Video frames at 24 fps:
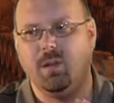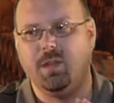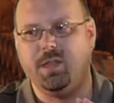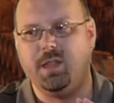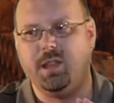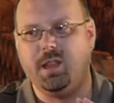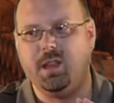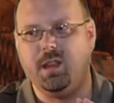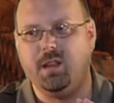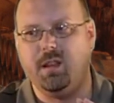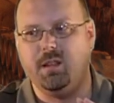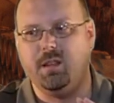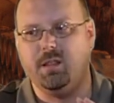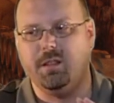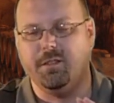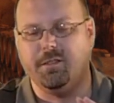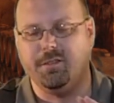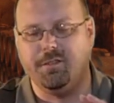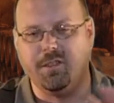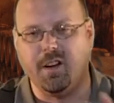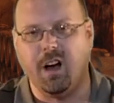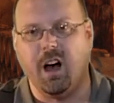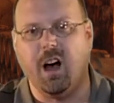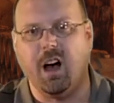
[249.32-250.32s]
with the,
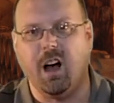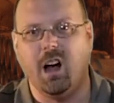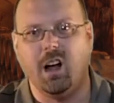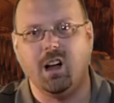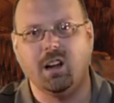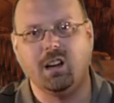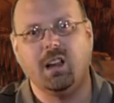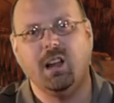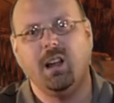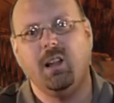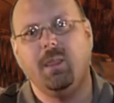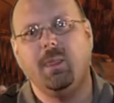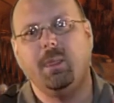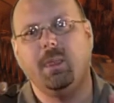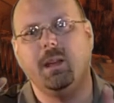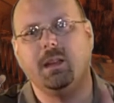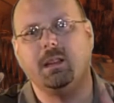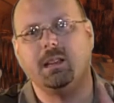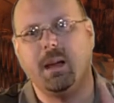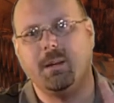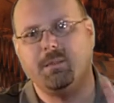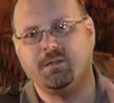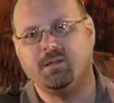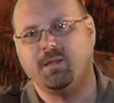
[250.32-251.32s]
the fog,
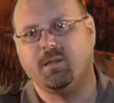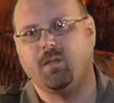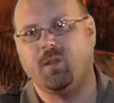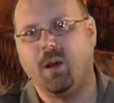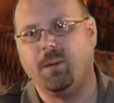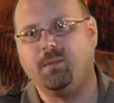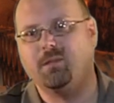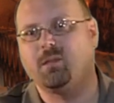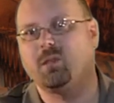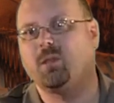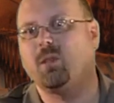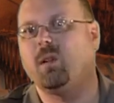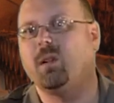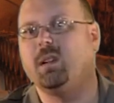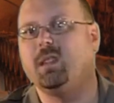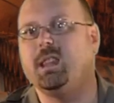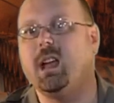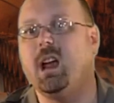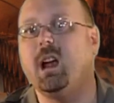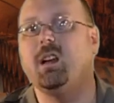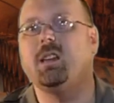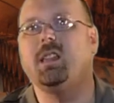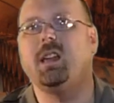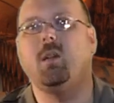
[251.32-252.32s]
the types of grapes are
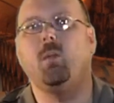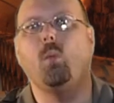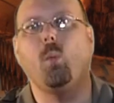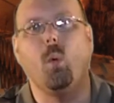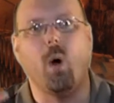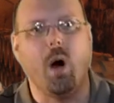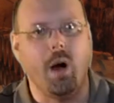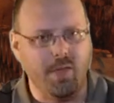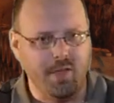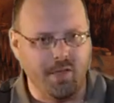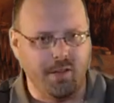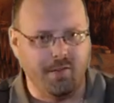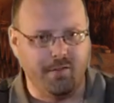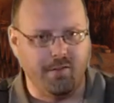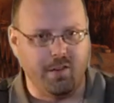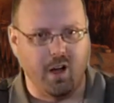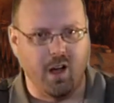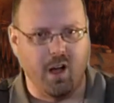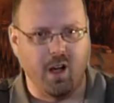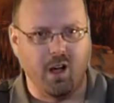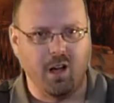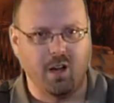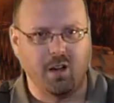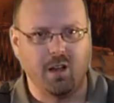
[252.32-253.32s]
growing there. They want the
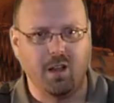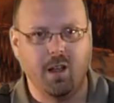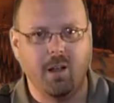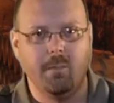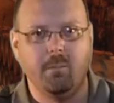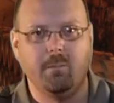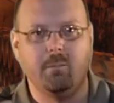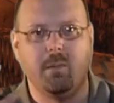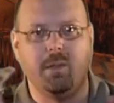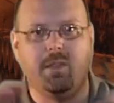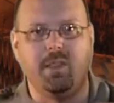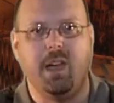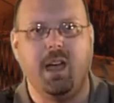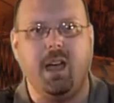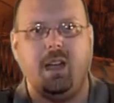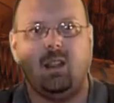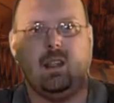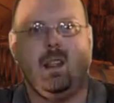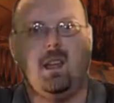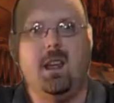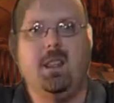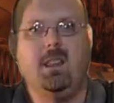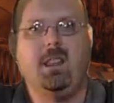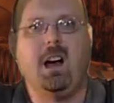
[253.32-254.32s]
fog, but
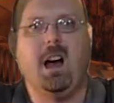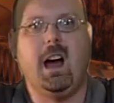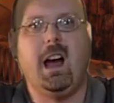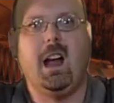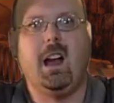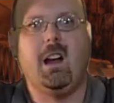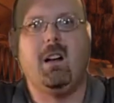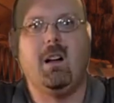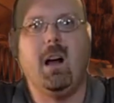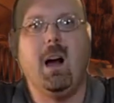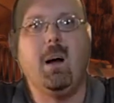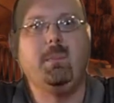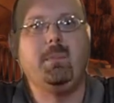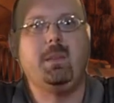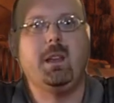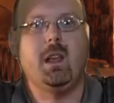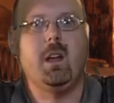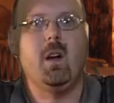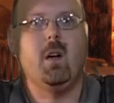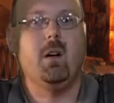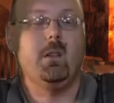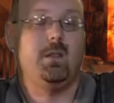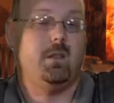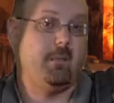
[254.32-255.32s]
then the higher up
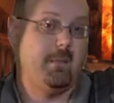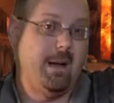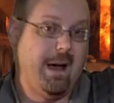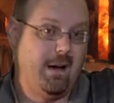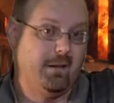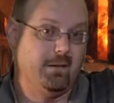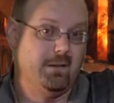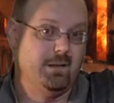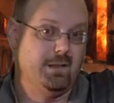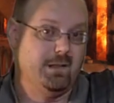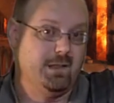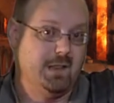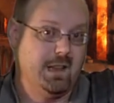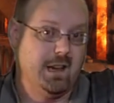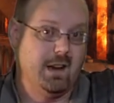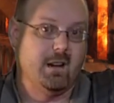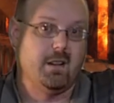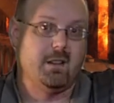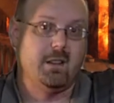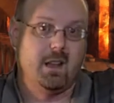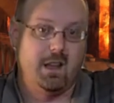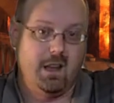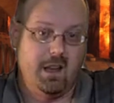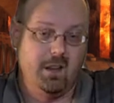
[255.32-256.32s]
they go on the mountains,
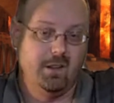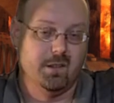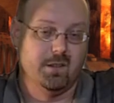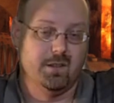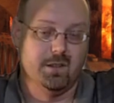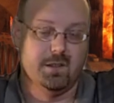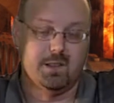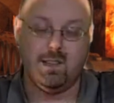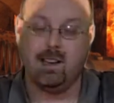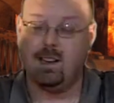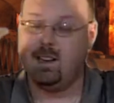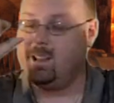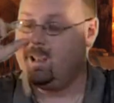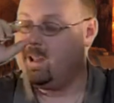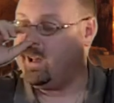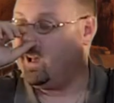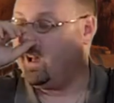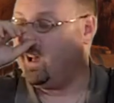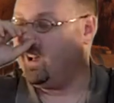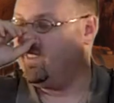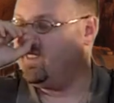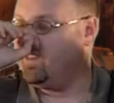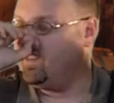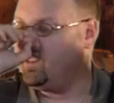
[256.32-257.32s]
they are on the hills,
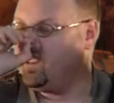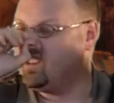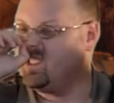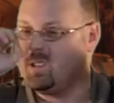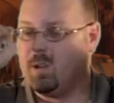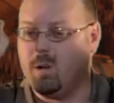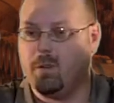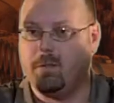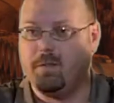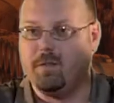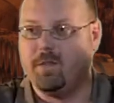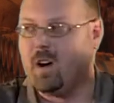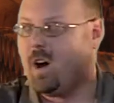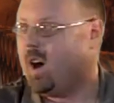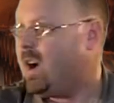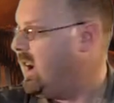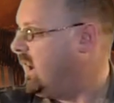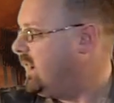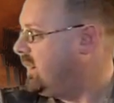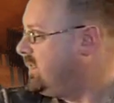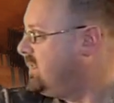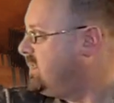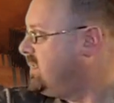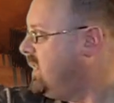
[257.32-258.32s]
um, there's no
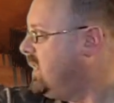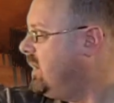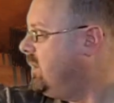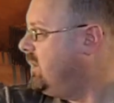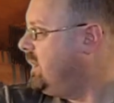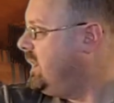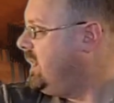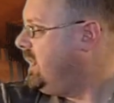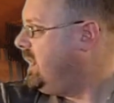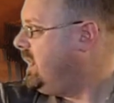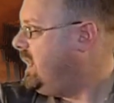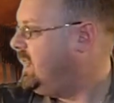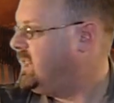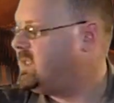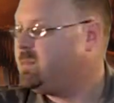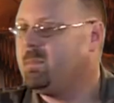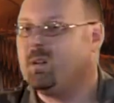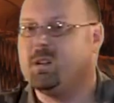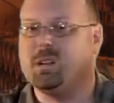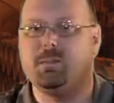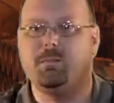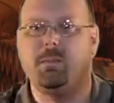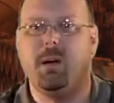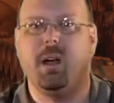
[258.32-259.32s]
fog. So
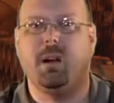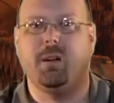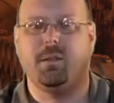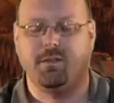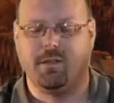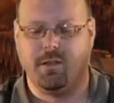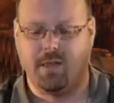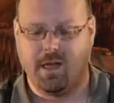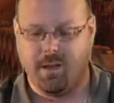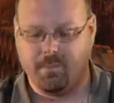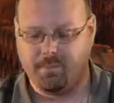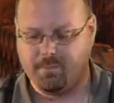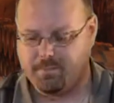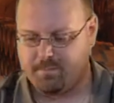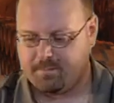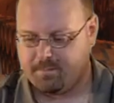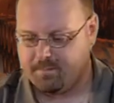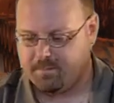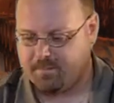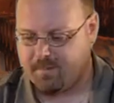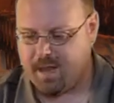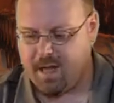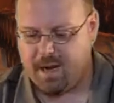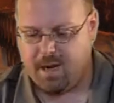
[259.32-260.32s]
it's much better for them.
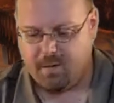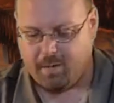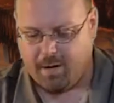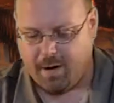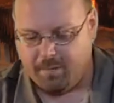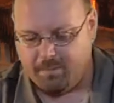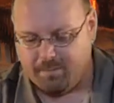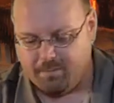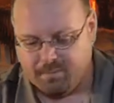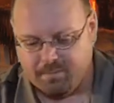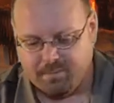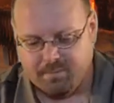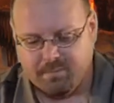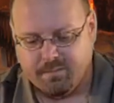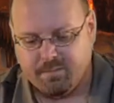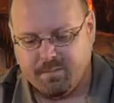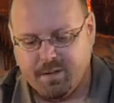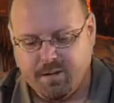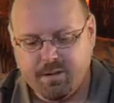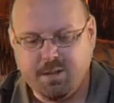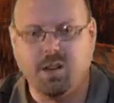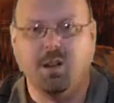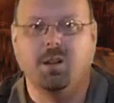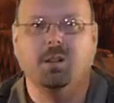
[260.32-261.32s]
Anyway,
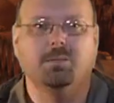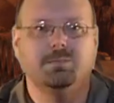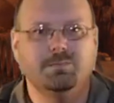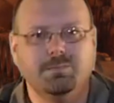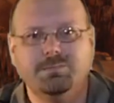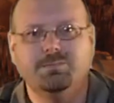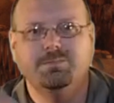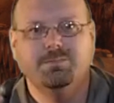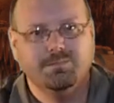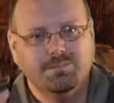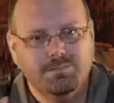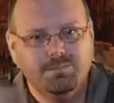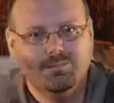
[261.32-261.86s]
so